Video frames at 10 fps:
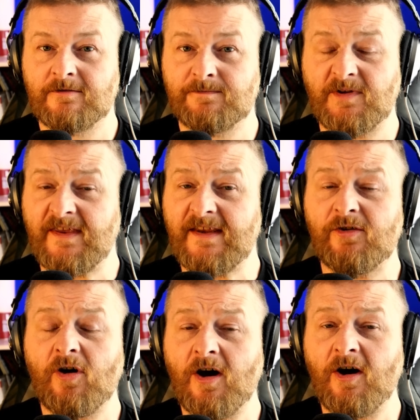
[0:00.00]
but they're
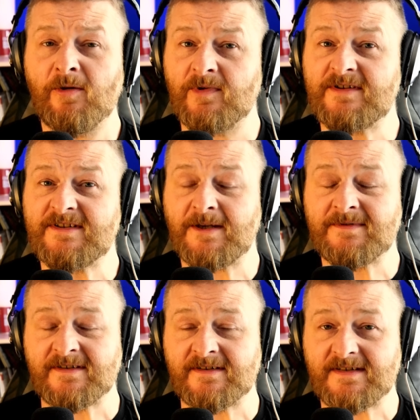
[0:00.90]
not harmless
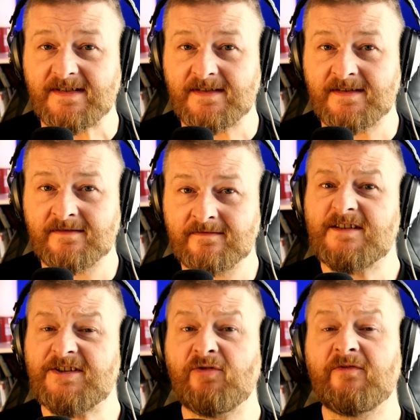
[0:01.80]
substances.
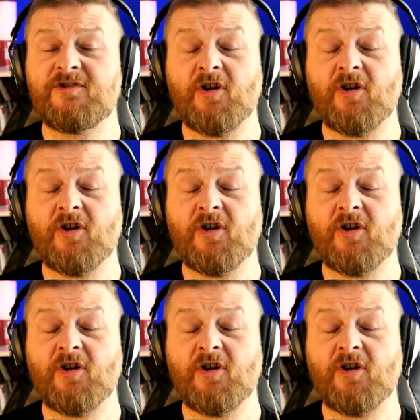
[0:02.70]
Sulfur